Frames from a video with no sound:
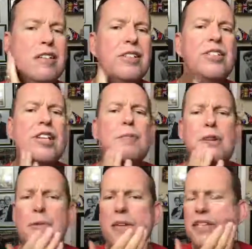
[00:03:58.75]
There's an
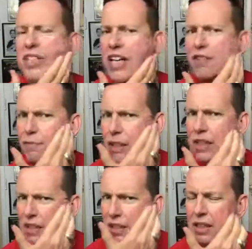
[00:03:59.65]
upcoming shave
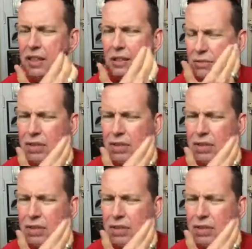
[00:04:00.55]
meet in